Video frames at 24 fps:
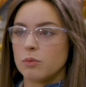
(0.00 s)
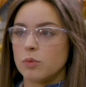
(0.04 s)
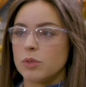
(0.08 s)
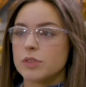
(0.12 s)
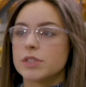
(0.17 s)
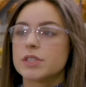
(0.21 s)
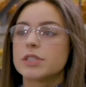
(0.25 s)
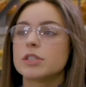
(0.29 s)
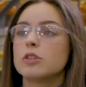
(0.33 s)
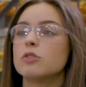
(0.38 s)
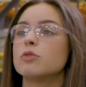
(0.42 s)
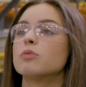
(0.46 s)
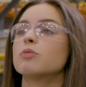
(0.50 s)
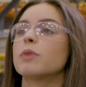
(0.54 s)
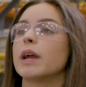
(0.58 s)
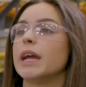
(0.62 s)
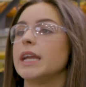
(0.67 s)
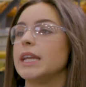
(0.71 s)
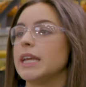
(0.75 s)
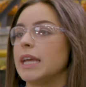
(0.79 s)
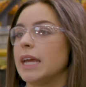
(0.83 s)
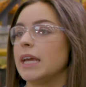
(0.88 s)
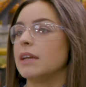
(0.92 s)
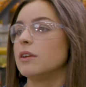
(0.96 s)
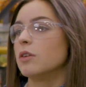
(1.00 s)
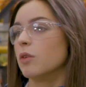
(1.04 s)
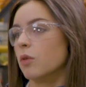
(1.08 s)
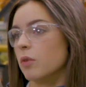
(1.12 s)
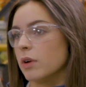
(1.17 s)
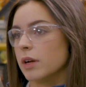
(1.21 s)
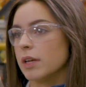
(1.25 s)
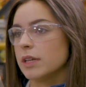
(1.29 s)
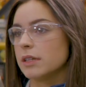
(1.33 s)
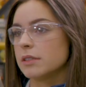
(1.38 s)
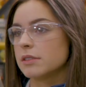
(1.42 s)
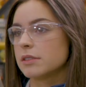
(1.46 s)
will still radiate
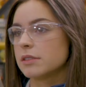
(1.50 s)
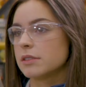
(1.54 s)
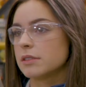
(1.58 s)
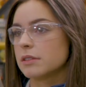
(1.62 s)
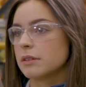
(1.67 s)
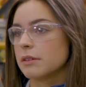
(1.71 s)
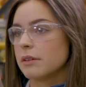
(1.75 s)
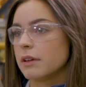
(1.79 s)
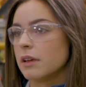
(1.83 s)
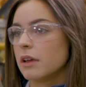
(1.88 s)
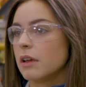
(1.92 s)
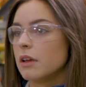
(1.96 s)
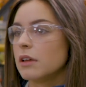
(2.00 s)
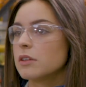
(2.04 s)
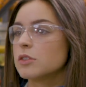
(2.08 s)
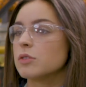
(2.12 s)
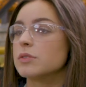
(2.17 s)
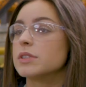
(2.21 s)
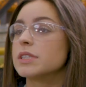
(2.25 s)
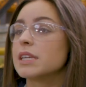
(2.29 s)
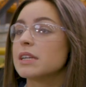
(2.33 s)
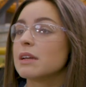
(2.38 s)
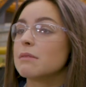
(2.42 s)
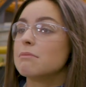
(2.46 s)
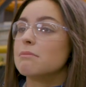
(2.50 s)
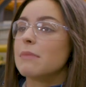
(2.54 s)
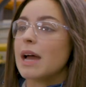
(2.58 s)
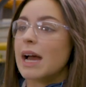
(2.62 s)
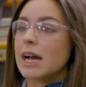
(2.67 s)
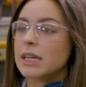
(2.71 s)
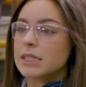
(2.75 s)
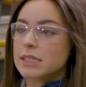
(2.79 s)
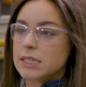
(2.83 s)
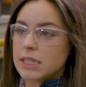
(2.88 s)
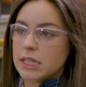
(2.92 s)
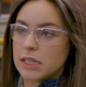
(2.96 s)
noise. So instead of
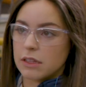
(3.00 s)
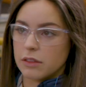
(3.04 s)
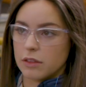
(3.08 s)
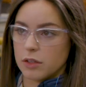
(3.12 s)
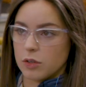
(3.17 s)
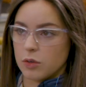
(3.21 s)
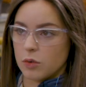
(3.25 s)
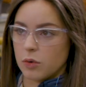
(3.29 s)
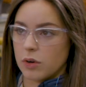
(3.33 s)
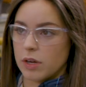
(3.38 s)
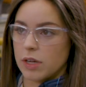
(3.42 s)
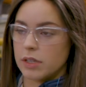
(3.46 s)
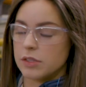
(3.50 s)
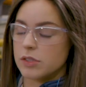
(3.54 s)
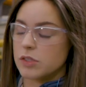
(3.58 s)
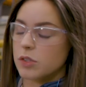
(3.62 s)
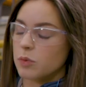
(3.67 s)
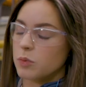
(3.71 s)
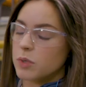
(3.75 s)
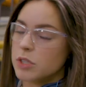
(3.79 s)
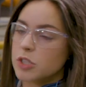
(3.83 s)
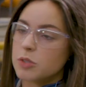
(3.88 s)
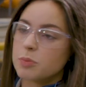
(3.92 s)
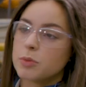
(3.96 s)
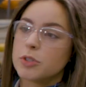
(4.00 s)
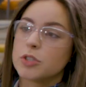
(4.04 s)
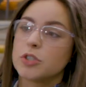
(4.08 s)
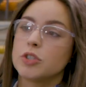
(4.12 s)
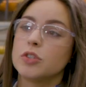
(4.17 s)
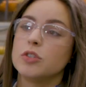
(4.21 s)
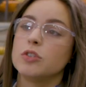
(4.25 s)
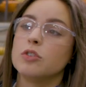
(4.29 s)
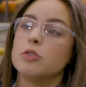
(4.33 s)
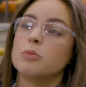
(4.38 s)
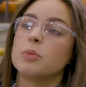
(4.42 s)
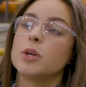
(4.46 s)
masking the noise, the
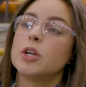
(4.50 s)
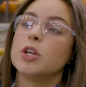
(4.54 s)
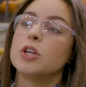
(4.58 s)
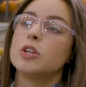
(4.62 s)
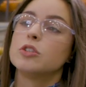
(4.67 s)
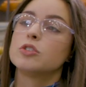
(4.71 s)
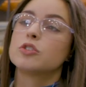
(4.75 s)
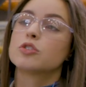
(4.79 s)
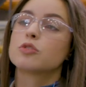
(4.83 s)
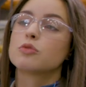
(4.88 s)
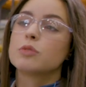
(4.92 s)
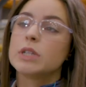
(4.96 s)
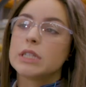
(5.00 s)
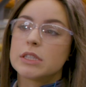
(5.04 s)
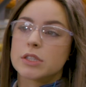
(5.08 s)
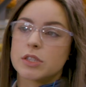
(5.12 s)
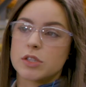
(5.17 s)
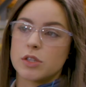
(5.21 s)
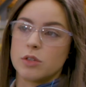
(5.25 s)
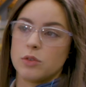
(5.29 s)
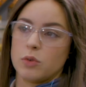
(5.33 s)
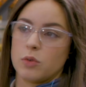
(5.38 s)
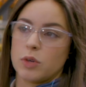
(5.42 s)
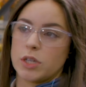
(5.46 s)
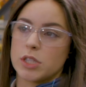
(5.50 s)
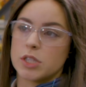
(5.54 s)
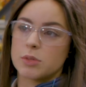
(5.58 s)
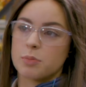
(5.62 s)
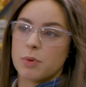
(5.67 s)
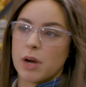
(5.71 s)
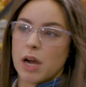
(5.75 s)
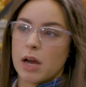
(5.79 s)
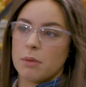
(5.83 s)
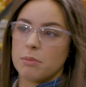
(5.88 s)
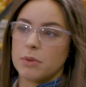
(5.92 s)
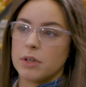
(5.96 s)
WhisperTube treats the noise
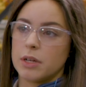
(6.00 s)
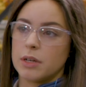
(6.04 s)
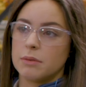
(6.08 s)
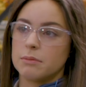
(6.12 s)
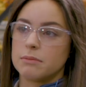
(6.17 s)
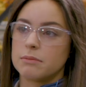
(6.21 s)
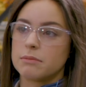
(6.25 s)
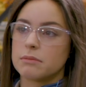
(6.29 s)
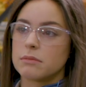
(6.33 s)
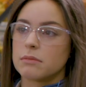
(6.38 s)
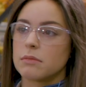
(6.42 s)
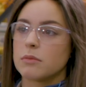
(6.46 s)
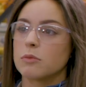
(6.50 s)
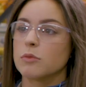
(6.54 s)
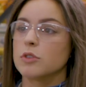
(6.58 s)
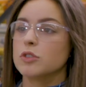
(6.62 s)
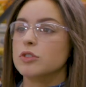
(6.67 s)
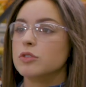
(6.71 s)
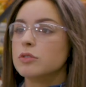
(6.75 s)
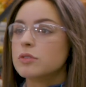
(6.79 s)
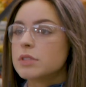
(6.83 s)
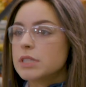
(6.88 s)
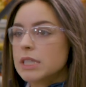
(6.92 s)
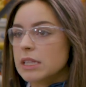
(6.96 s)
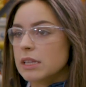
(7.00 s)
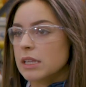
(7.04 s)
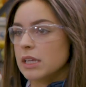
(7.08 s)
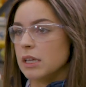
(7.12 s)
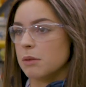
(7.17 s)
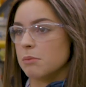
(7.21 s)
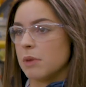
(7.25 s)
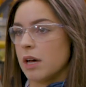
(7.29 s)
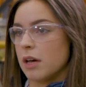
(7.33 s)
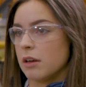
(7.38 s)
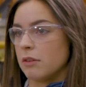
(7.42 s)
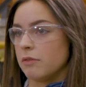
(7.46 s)
problem. Reducing the
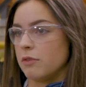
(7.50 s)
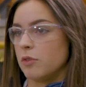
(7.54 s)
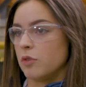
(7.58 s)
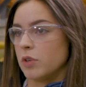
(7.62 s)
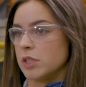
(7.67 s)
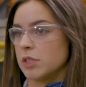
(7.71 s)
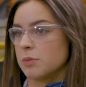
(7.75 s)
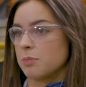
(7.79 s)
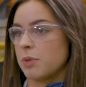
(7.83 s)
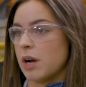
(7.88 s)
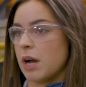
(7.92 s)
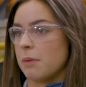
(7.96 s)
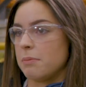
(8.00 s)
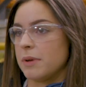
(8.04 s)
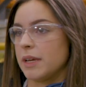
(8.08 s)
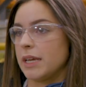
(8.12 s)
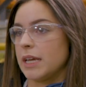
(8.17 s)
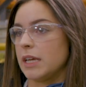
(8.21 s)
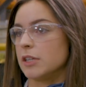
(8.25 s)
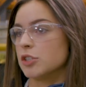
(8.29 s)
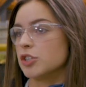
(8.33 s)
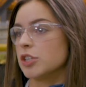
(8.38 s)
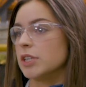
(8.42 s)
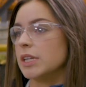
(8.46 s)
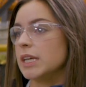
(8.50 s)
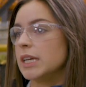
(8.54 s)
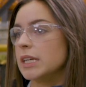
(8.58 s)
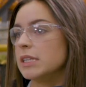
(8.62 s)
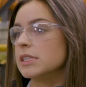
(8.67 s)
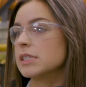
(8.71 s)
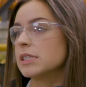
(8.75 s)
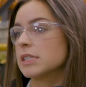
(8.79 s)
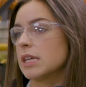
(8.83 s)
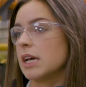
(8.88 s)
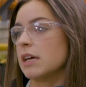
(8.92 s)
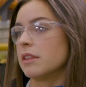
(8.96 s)
amount of noise propagation
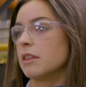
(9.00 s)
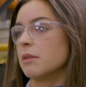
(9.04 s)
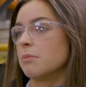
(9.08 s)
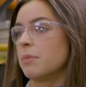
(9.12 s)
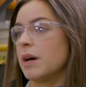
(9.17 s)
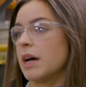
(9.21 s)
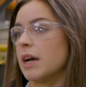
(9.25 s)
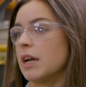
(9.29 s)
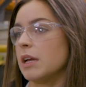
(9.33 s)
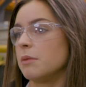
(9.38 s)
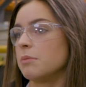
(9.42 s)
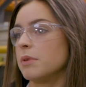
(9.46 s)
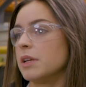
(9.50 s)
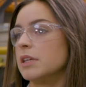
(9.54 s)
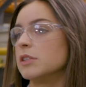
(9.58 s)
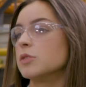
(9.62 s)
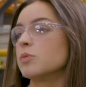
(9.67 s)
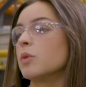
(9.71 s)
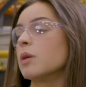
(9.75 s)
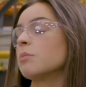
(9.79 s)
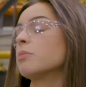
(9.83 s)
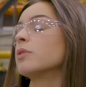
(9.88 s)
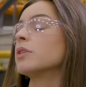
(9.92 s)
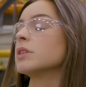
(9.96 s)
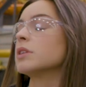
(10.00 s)
inside the pipe is what